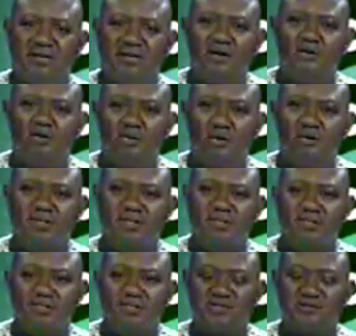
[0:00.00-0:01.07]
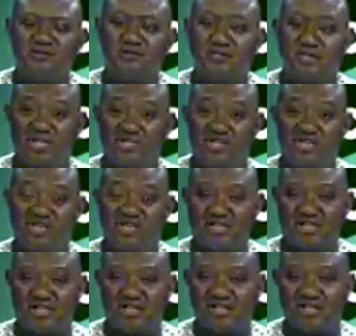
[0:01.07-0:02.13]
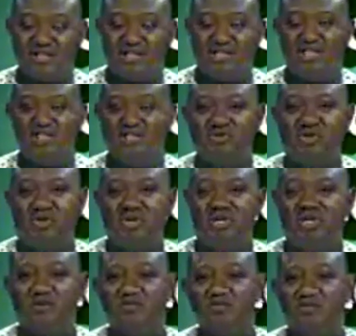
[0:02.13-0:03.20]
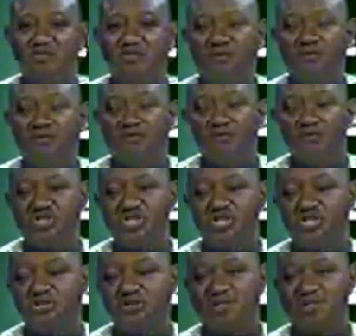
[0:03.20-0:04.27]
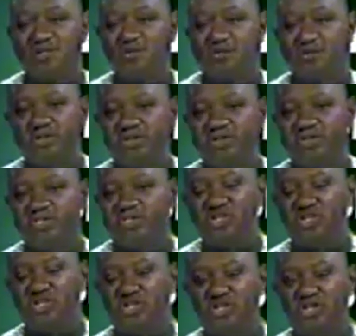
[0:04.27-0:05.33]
one that is of international standard is the review which the Inspector General of Police did